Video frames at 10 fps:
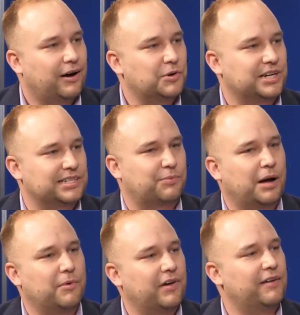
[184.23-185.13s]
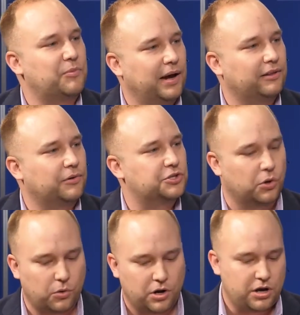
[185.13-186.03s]
which has the problem of a heavy payload.
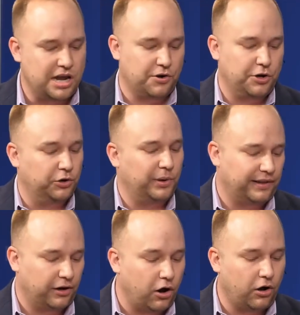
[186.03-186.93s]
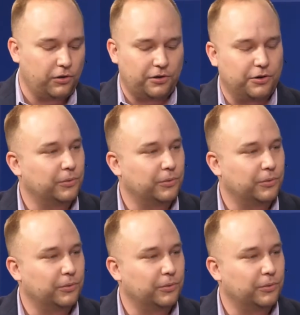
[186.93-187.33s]
So either you don't do anything at all,